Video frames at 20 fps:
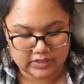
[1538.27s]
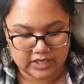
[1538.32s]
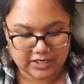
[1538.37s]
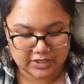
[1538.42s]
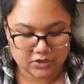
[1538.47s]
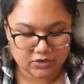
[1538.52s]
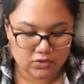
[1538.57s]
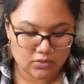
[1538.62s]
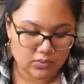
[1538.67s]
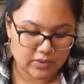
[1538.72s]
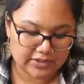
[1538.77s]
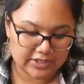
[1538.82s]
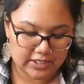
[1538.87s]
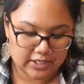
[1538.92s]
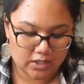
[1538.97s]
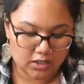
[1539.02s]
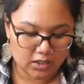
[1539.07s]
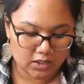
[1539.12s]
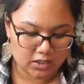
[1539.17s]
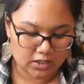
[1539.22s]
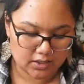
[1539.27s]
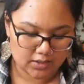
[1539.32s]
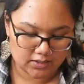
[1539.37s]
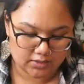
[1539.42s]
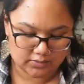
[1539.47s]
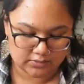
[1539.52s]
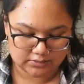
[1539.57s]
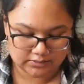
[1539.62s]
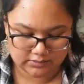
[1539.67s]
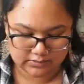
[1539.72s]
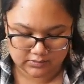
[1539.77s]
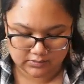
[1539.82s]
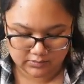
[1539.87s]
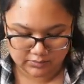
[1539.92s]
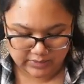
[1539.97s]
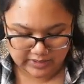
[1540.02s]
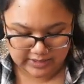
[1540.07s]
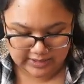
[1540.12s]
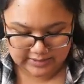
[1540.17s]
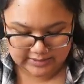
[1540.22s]
I don't know what they are,
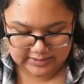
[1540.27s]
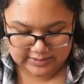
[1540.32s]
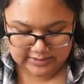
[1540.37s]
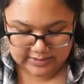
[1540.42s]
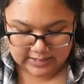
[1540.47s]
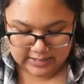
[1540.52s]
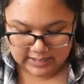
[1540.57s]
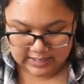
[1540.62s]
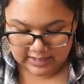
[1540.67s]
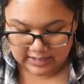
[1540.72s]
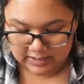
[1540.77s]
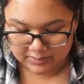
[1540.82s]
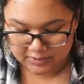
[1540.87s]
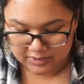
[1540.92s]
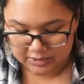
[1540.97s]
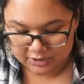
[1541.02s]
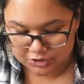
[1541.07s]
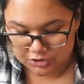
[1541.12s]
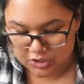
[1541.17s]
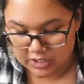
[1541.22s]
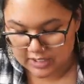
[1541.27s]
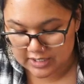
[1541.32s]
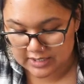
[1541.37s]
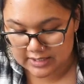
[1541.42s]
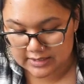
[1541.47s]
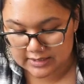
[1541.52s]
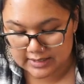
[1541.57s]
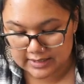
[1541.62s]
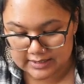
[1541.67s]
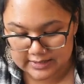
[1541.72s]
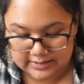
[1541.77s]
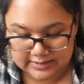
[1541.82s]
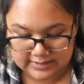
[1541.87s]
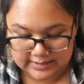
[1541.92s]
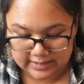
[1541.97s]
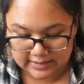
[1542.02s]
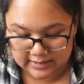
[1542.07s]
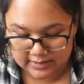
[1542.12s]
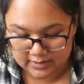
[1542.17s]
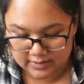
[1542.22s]
but I'm gonna try and like
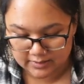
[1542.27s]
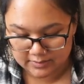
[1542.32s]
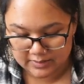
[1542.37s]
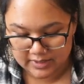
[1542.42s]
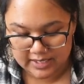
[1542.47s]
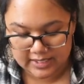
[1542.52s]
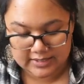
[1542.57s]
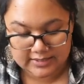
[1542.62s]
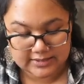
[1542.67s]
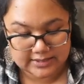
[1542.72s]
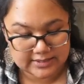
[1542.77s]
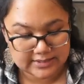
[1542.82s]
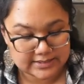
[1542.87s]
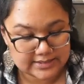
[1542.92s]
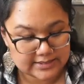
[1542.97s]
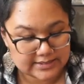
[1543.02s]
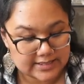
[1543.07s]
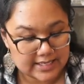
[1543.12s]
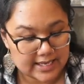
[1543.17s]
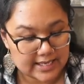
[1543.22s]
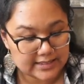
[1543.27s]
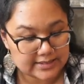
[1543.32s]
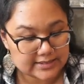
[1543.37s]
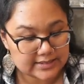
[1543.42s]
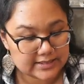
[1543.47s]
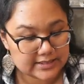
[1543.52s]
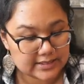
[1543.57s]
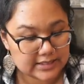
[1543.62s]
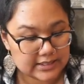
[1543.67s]
sell them as a set.